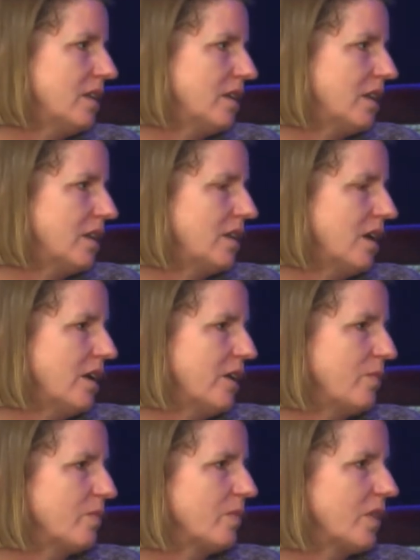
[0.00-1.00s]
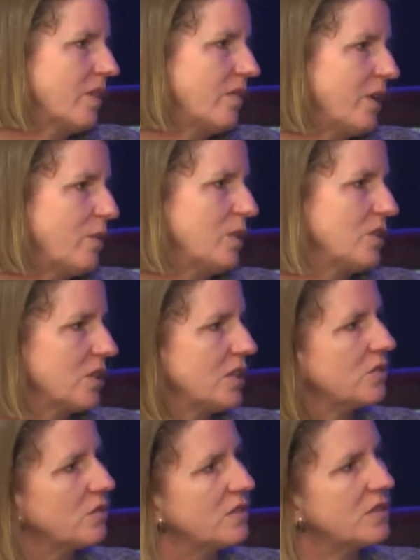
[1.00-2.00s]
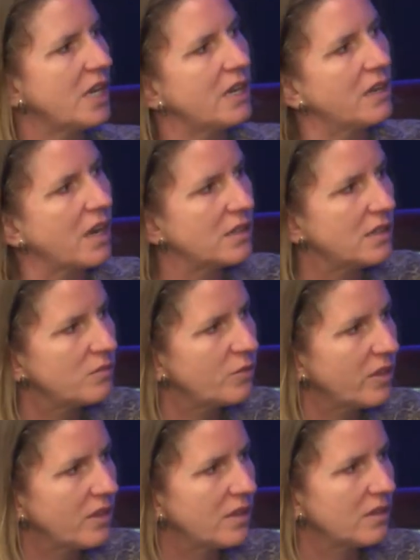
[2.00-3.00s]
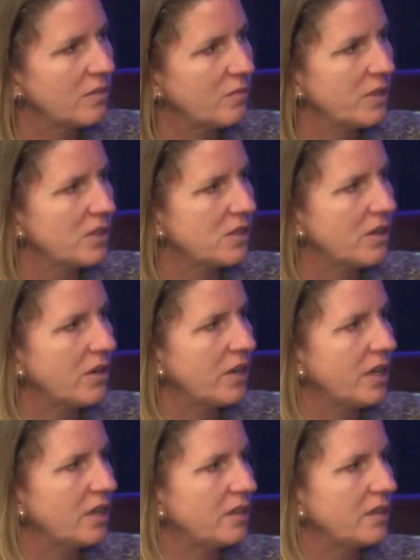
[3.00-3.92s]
the family is going to sort of stay connected with the military